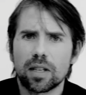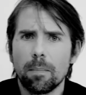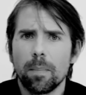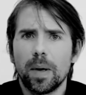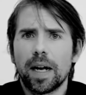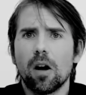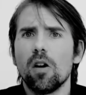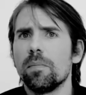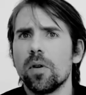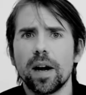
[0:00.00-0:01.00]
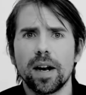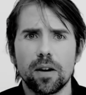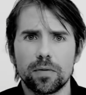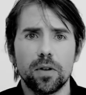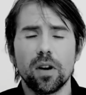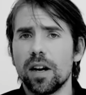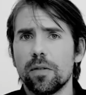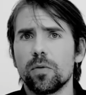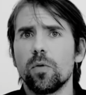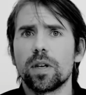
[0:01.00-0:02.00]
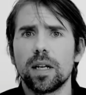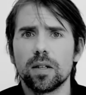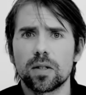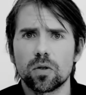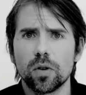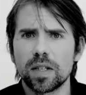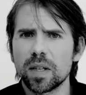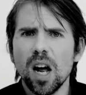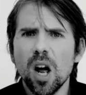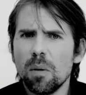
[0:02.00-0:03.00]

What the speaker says: stumbling home night after working the streets.